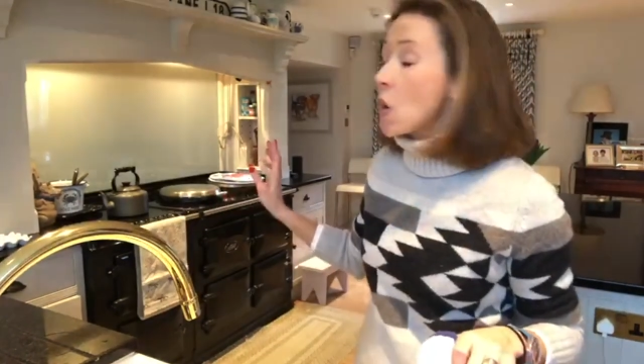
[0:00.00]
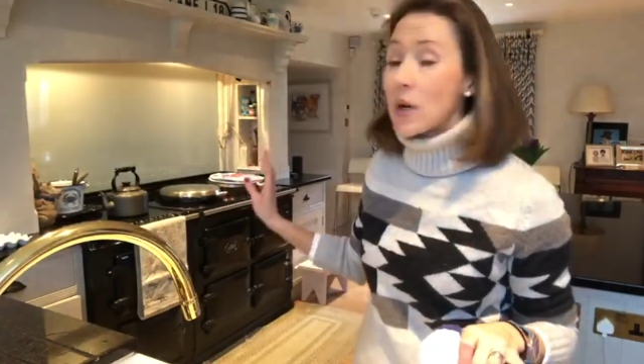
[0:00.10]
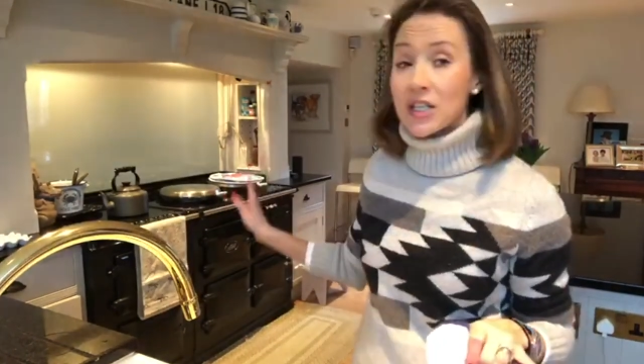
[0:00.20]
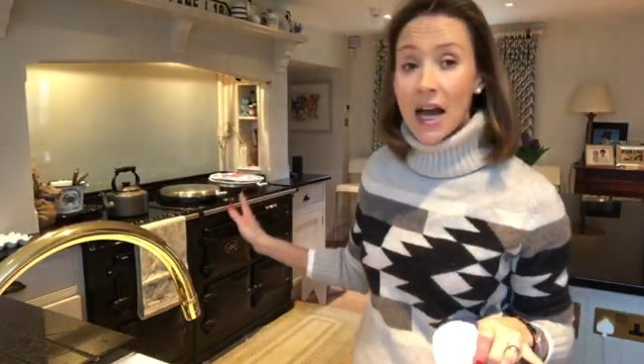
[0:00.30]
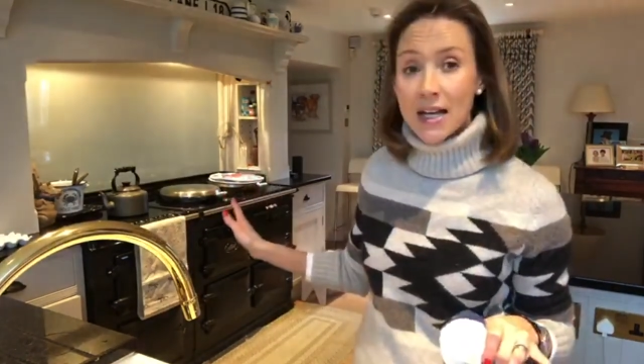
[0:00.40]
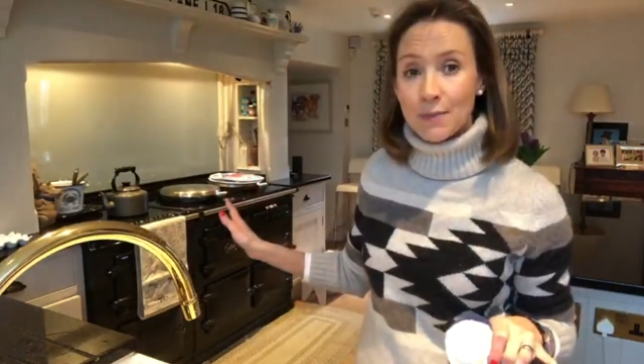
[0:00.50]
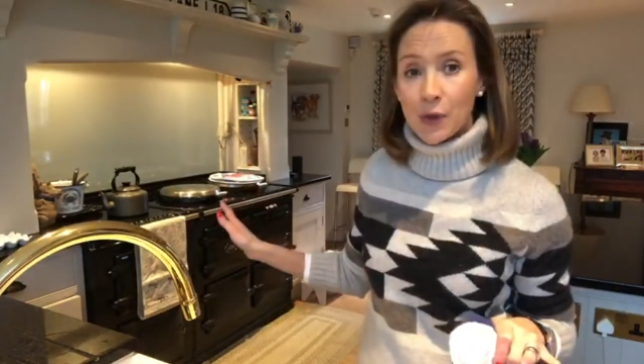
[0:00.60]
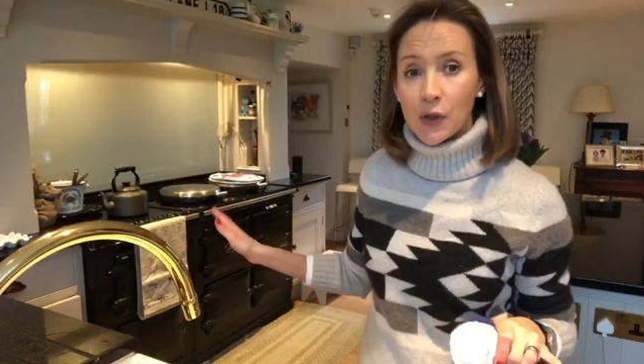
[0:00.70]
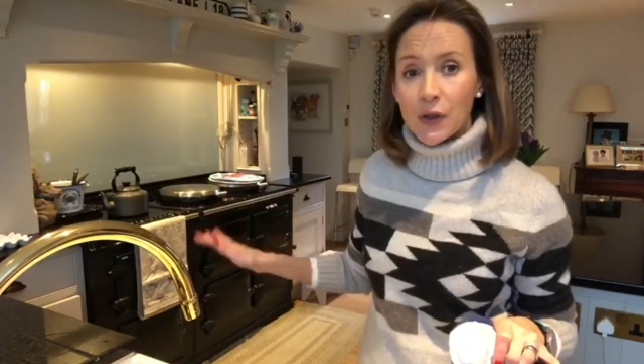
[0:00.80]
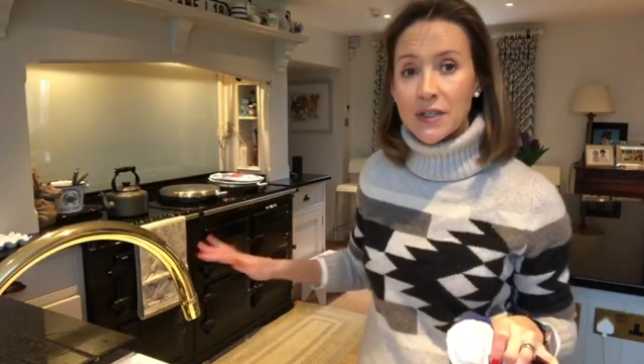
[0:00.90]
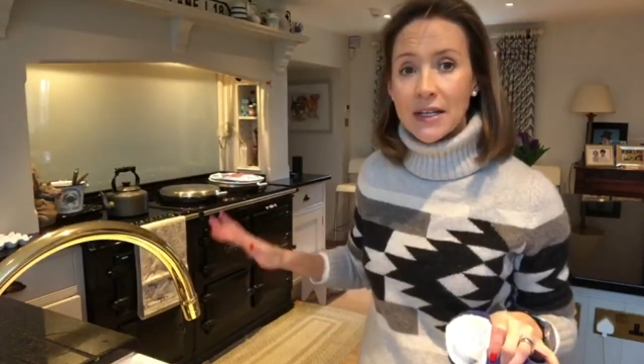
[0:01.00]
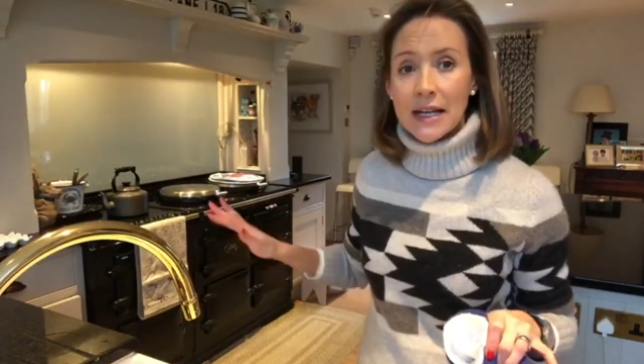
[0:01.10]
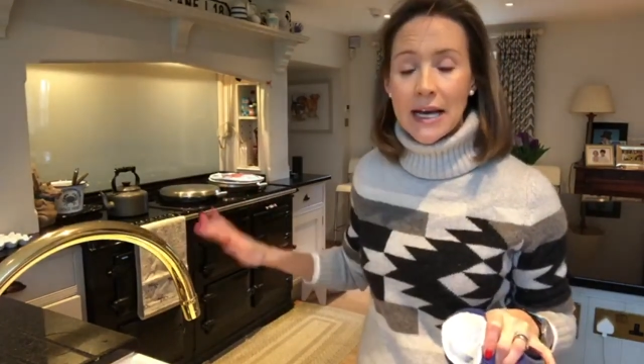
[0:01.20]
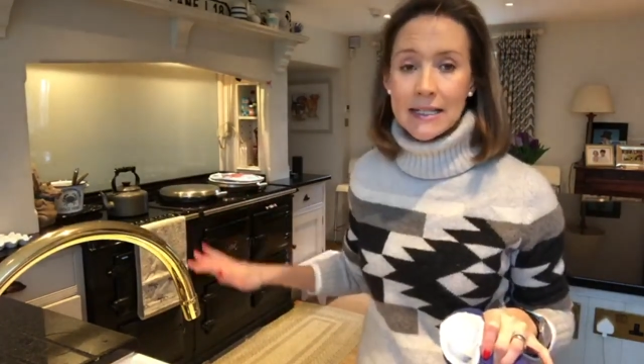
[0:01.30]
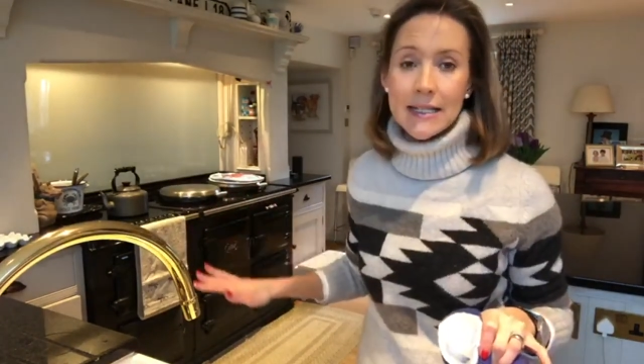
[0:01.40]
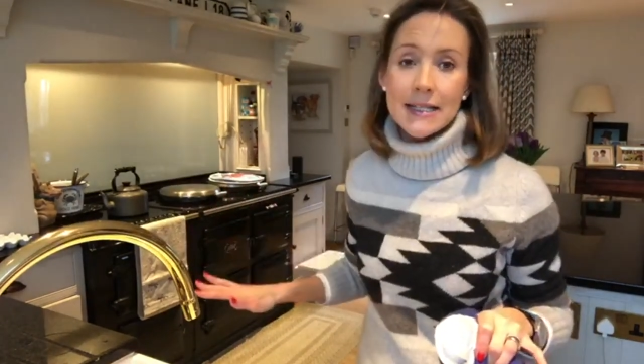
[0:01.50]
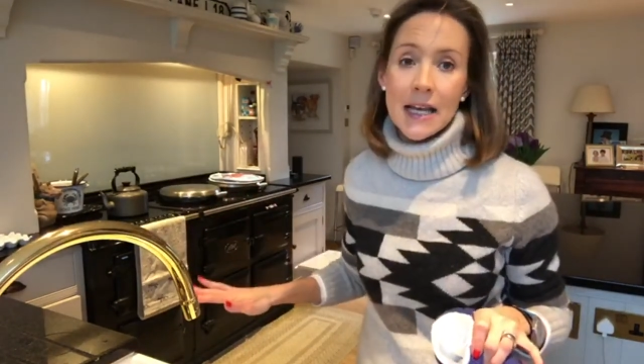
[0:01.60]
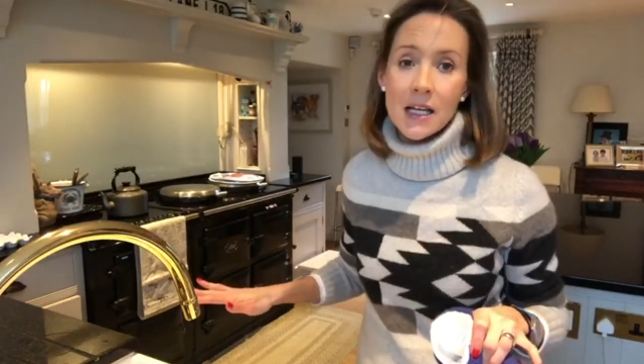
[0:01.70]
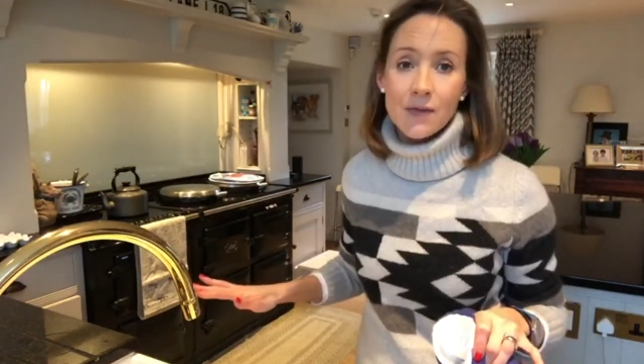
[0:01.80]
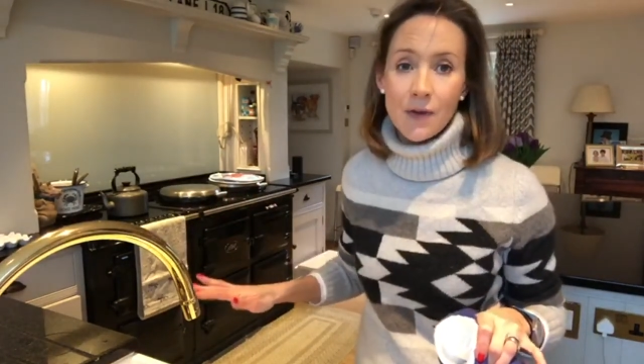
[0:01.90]
which has boiled and I let it
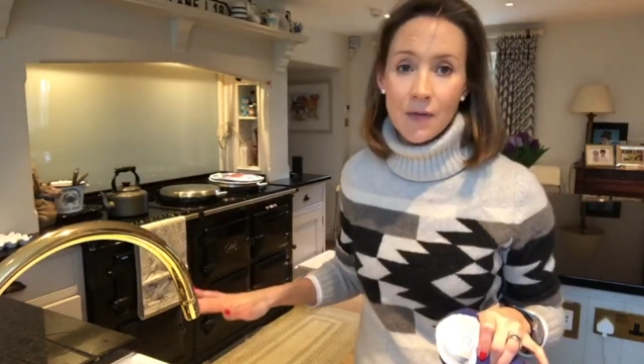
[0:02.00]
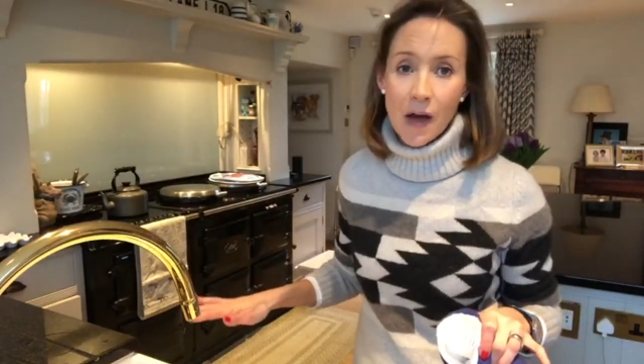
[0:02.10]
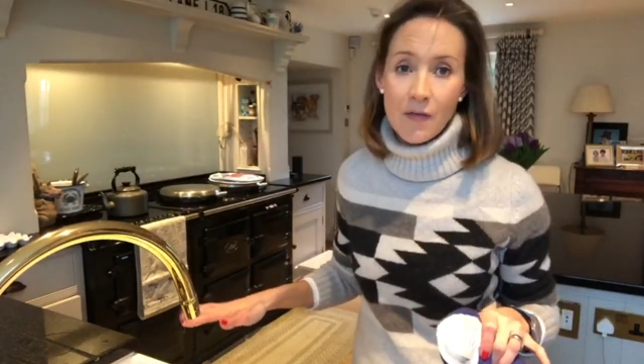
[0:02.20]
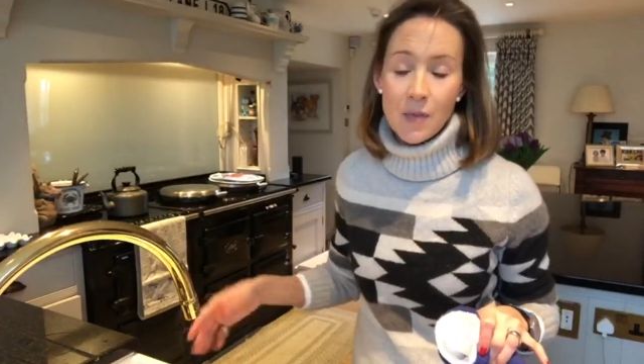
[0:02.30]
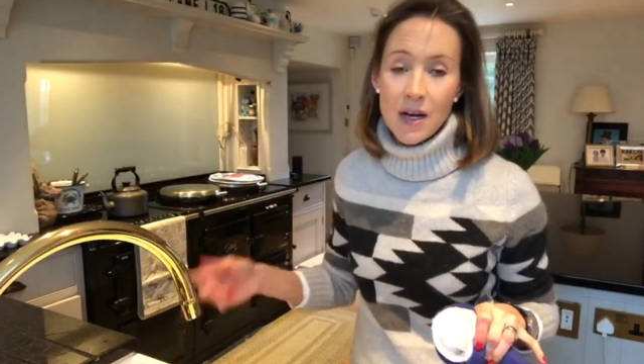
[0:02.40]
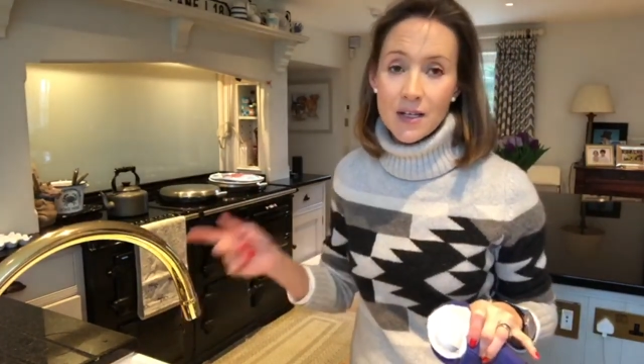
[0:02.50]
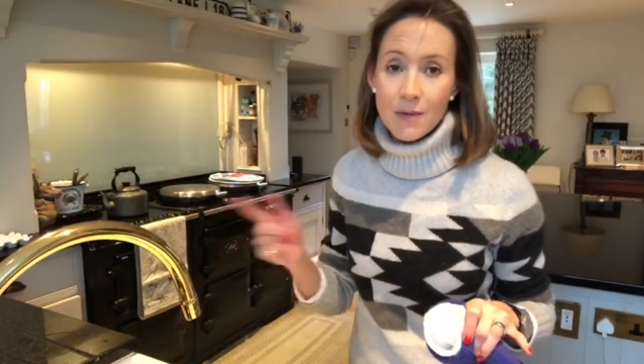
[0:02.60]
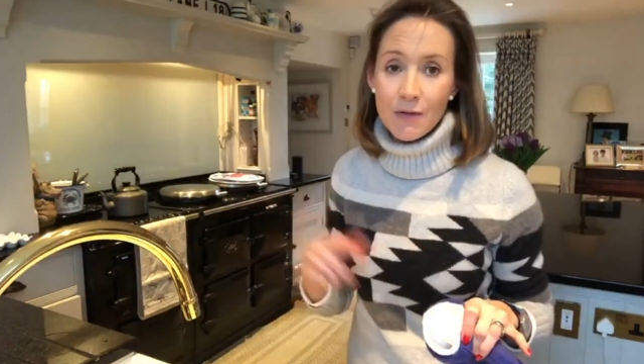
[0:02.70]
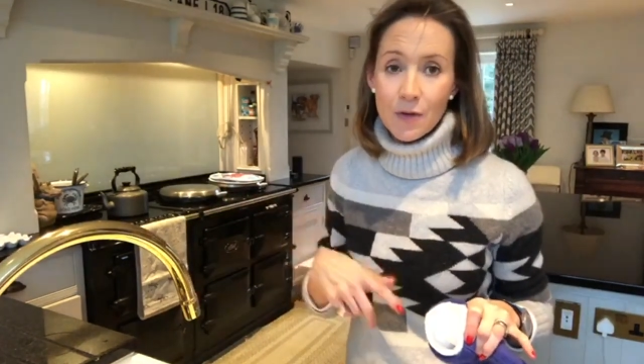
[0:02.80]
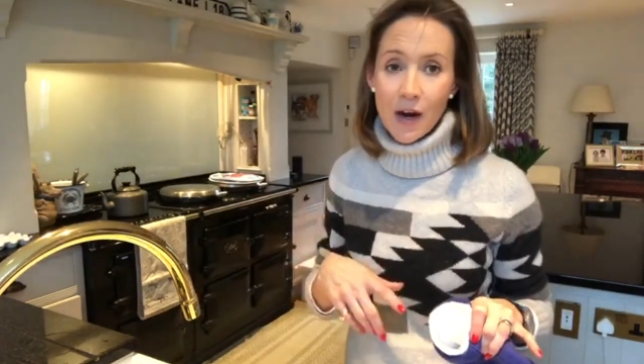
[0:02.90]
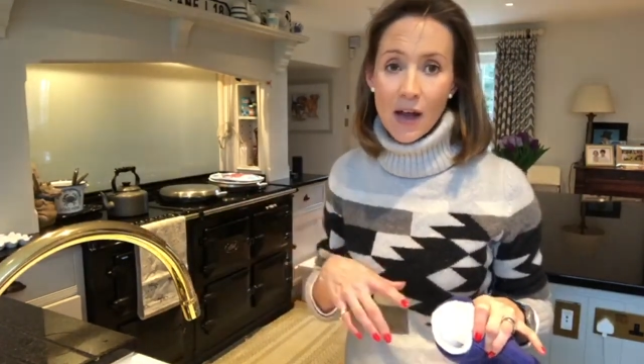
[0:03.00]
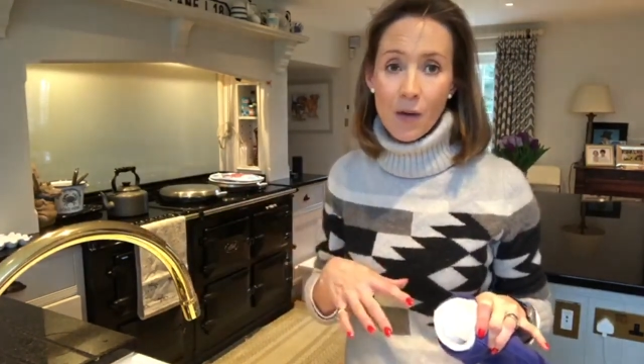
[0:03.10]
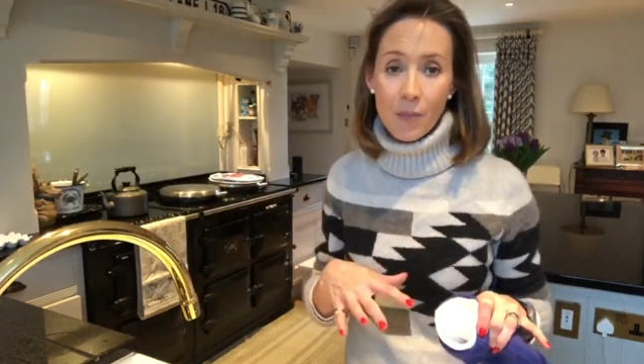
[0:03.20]
sit for five minutes before I